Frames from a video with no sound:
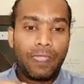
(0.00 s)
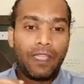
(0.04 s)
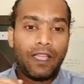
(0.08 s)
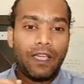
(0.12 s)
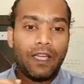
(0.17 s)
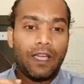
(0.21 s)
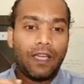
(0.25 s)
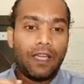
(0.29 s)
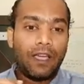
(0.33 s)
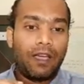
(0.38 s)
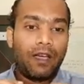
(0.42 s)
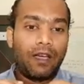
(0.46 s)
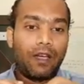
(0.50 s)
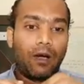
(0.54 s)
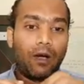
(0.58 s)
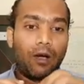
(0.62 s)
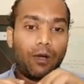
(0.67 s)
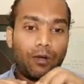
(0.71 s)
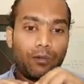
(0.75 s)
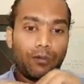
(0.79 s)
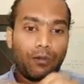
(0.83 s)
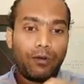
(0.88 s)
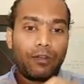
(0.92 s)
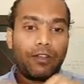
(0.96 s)

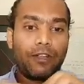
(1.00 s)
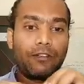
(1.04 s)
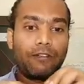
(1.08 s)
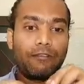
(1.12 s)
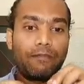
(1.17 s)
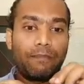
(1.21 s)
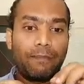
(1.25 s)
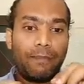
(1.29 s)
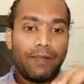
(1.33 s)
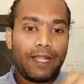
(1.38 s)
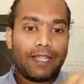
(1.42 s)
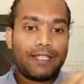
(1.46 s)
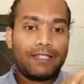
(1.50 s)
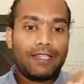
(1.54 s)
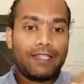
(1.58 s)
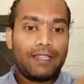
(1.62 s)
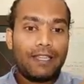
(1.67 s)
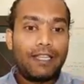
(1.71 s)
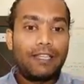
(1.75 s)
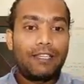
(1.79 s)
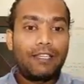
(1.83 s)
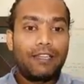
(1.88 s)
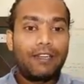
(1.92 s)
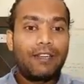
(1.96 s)
automotive plastic
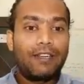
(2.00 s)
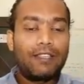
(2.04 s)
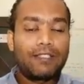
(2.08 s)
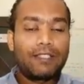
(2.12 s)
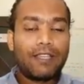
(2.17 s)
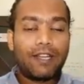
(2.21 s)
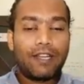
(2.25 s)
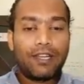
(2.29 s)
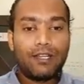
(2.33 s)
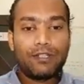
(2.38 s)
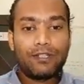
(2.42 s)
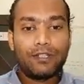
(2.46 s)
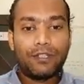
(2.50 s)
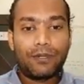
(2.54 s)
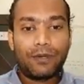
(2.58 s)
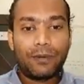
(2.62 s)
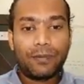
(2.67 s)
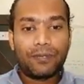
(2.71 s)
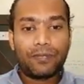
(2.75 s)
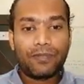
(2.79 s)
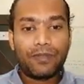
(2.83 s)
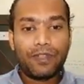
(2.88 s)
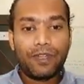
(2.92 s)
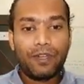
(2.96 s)
interior design engineer.
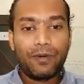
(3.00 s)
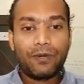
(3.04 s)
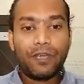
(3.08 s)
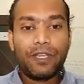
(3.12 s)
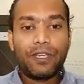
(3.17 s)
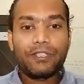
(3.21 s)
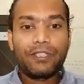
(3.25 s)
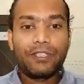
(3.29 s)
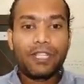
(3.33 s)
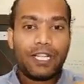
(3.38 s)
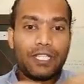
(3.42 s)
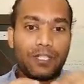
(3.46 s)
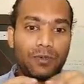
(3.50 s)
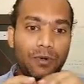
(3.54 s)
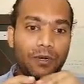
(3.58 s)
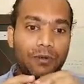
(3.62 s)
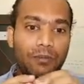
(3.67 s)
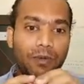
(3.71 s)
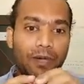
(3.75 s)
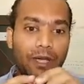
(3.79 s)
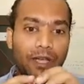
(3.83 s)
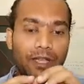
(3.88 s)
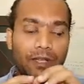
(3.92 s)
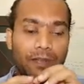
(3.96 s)
Okay, so that's what
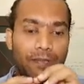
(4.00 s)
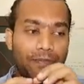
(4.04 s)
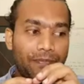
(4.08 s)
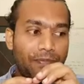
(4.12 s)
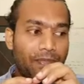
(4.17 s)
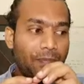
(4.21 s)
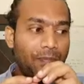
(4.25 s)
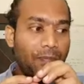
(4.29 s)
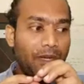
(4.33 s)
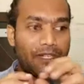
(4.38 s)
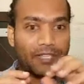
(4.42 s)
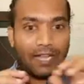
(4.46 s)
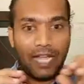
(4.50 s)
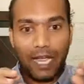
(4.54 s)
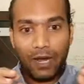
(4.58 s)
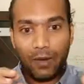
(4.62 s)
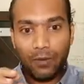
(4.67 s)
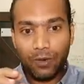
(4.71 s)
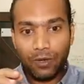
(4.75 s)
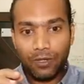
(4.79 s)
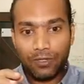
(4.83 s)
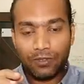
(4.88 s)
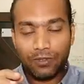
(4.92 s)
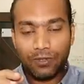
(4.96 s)
my tag
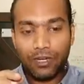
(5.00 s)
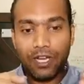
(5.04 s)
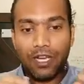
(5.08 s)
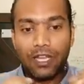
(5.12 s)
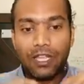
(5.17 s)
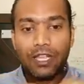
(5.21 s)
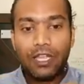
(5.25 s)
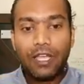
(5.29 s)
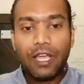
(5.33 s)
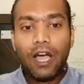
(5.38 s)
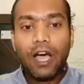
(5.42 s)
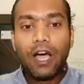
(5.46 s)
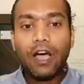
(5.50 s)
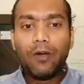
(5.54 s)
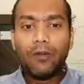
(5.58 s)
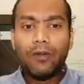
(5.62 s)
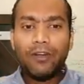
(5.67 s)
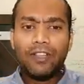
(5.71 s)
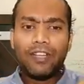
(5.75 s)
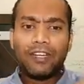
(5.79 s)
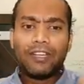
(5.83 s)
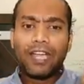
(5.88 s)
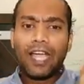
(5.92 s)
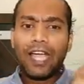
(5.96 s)
was, right? How did
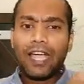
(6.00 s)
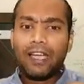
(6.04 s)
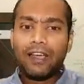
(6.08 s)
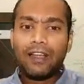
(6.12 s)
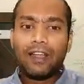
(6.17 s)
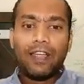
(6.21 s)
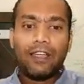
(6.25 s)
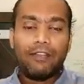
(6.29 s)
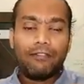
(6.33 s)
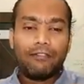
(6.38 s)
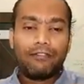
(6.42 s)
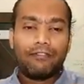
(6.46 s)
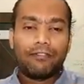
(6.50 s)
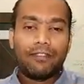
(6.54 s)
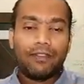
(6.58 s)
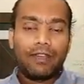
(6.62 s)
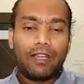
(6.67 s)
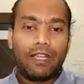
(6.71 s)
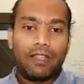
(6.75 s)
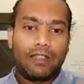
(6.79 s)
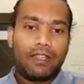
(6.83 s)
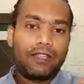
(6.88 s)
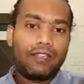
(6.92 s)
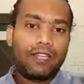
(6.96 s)
the tag arrive?
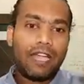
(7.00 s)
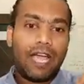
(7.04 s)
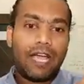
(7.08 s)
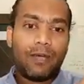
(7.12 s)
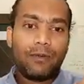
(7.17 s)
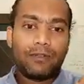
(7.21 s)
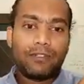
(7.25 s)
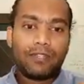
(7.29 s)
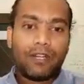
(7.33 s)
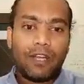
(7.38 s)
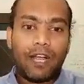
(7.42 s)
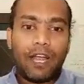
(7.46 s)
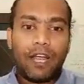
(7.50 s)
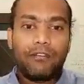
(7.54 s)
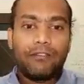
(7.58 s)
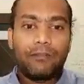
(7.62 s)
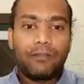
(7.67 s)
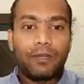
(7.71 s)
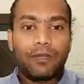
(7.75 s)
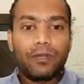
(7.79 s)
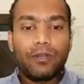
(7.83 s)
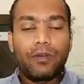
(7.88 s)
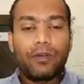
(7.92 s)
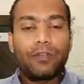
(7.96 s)
The tag was arrived
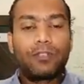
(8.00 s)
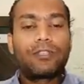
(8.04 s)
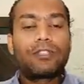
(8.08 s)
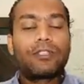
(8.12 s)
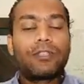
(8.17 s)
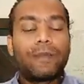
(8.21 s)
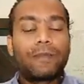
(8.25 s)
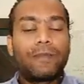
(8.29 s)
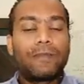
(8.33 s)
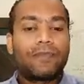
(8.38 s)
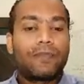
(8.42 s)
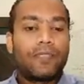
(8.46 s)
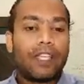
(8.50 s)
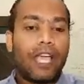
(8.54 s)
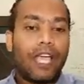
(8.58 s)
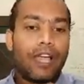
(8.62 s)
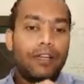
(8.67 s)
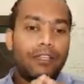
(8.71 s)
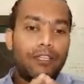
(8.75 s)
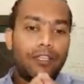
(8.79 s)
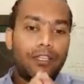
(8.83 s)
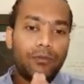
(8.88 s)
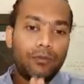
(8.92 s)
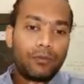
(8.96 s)
because
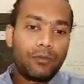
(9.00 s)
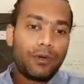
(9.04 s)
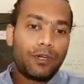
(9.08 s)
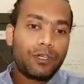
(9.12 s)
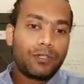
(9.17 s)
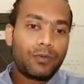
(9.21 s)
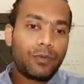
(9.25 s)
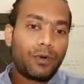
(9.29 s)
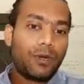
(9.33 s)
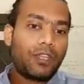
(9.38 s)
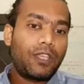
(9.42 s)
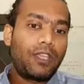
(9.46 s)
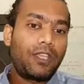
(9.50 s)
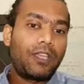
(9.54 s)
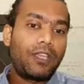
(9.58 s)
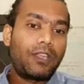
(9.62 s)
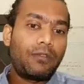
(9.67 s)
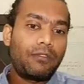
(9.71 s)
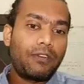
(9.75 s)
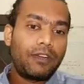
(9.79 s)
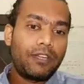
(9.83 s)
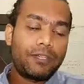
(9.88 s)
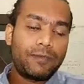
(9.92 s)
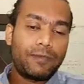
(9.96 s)
I was working in a
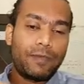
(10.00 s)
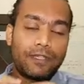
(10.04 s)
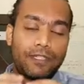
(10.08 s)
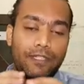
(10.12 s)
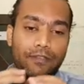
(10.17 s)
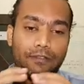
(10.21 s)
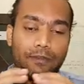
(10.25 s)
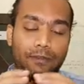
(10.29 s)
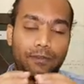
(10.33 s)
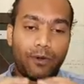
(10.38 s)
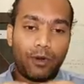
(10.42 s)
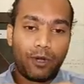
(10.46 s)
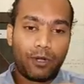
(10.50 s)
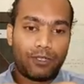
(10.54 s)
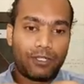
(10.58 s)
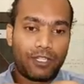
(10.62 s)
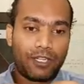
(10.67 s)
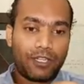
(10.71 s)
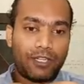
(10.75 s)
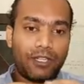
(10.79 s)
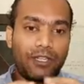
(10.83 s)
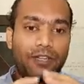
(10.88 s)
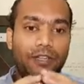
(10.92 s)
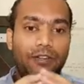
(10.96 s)
very specific
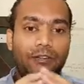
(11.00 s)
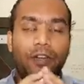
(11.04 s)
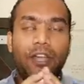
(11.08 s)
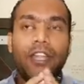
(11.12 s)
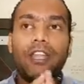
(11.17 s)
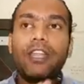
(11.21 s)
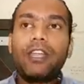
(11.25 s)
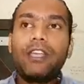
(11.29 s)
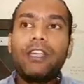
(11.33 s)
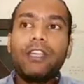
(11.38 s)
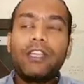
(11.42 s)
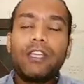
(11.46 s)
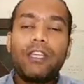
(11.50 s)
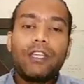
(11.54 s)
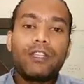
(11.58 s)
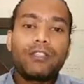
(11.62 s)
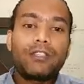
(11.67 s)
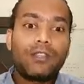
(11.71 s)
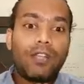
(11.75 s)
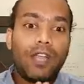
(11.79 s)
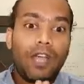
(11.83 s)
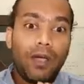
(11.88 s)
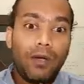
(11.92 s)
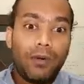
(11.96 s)
project, right? So
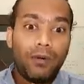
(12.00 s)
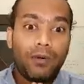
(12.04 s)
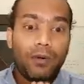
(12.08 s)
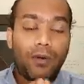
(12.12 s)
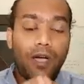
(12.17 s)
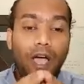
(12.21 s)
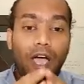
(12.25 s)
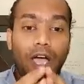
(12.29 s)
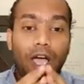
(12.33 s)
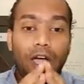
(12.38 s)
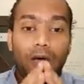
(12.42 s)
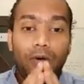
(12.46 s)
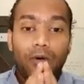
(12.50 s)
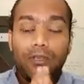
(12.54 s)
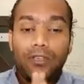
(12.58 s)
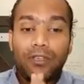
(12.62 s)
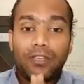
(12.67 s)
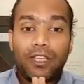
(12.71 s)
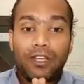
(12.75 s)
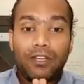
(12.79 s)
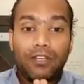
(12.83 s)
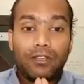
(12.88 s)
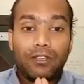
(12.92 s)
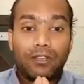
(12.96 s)
now, how
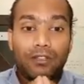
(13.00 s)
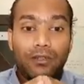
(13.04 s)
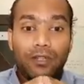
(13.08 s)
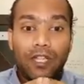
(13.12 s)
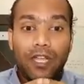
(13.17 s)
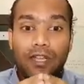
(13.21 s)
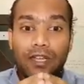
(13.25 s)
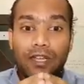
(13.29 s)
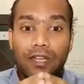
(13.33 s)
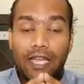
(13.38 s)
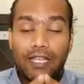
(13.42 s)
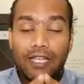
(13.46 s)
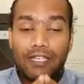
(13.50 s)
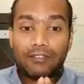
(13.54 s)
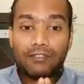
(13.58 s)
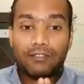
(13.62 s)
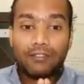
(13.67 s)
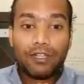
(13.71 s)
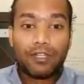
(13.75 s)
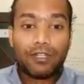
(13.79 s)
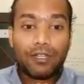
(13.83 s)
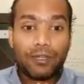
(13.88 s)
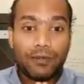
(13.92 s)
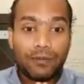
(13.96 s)
can you do that as a
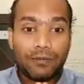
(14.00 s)
fresher?